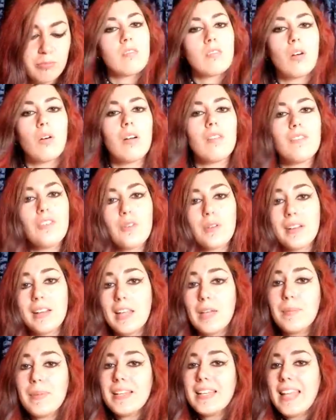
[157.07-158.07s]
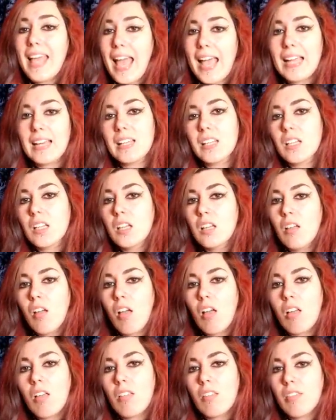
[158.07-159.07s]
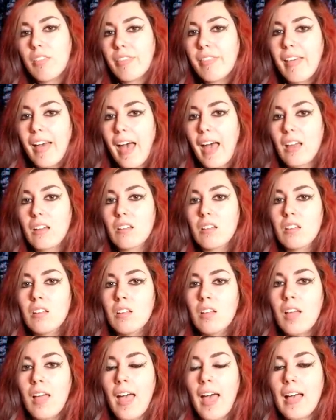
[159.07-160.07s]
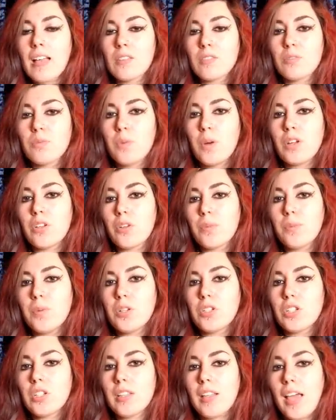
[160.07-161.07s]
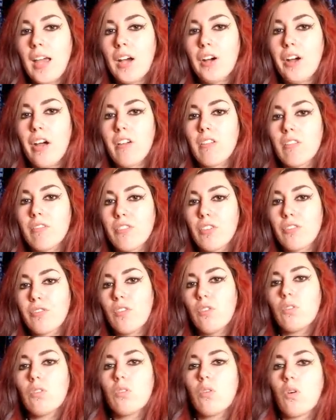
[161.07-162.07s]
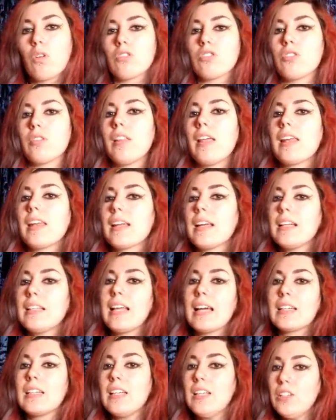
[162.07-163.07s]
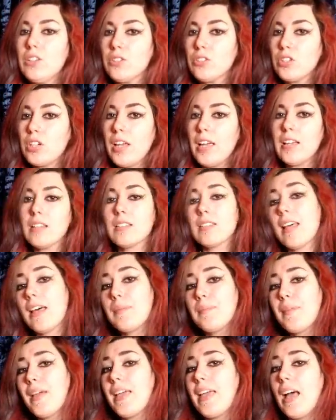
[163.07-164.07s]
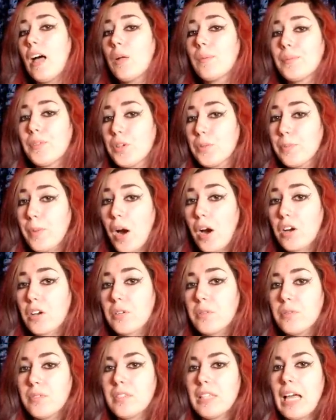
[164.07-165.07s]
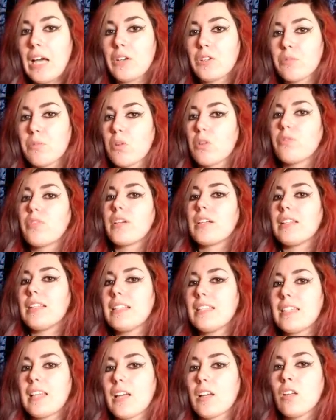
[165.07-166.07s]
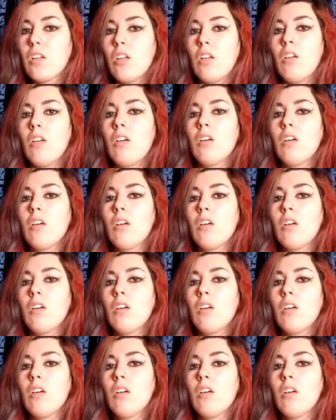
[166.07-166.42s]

So if you can imitate that, as when you're pushing the air out of your vocal cords, you let it collect in your cheeks, that may help your bark sound more realistic.